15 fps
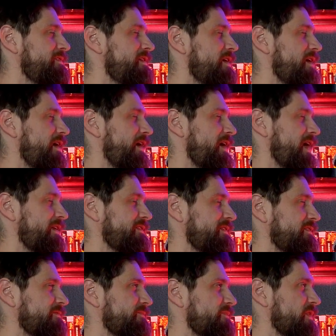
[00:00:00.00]
Yeah, I
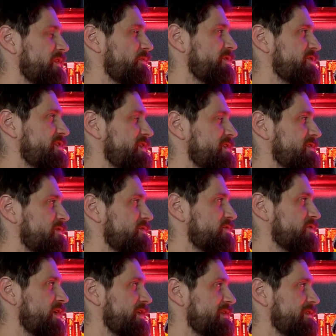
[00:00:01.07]
think what she's
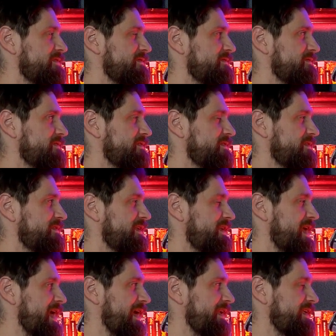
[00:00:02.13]
trying to get
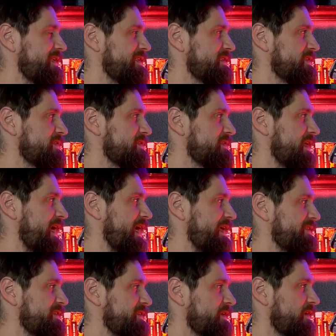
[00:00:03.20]
at is
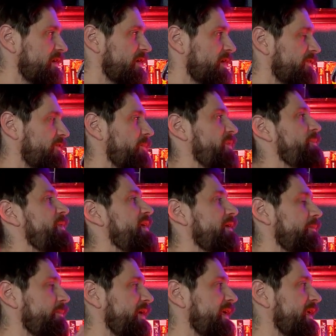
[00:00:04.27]
that from the
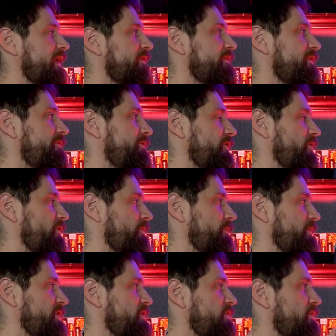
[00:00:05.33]
beginning of the
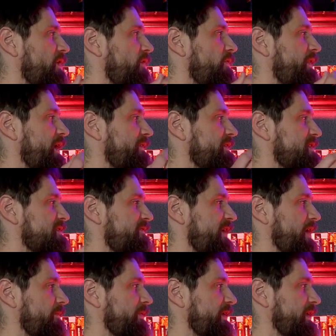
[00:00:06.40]
film, you know that this
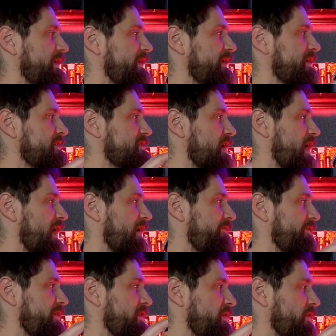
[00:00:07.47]
family is
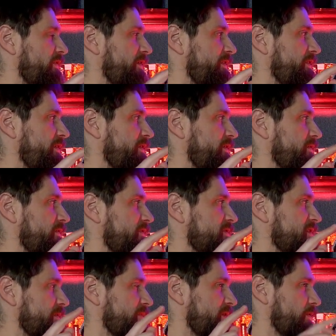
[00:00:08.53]
off and you know that
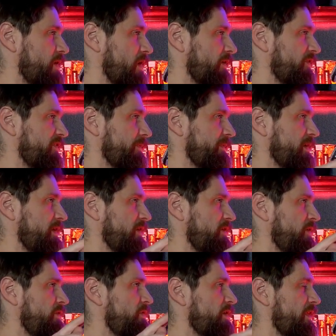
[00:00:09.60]
there's something wrong with them and
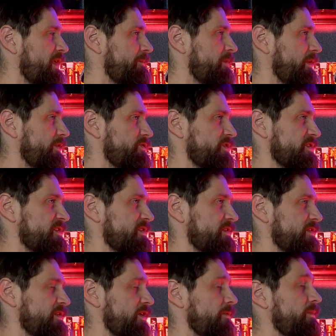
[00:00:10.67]
you know that
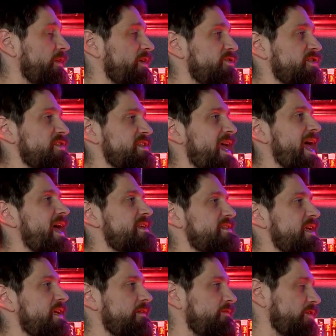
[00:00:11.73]
they're malicious
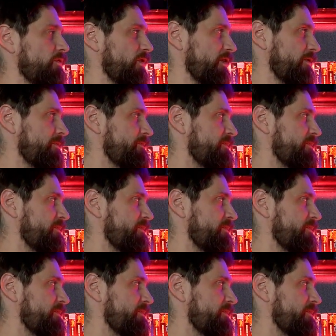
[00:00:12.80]
as a viewer.